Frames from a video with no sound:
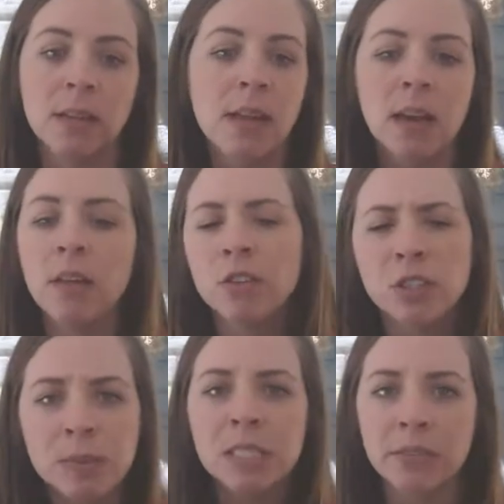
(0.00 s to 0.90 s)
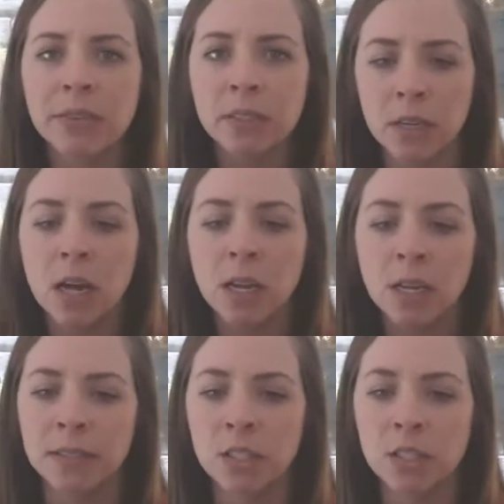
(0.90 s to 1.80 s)
and other specific
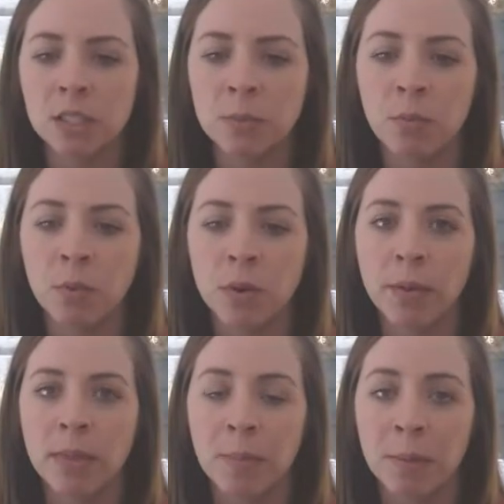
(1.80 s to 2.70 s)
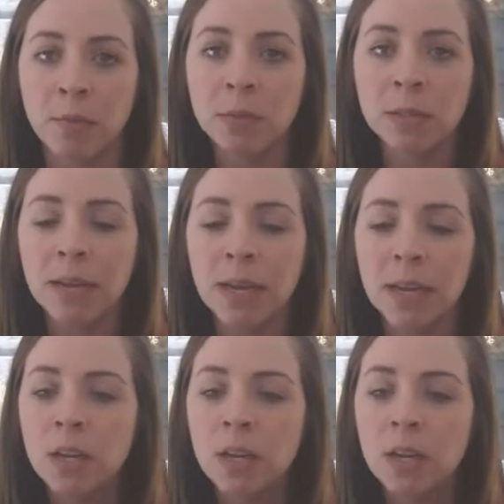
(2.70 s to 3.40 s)
documents to support when the payment was made.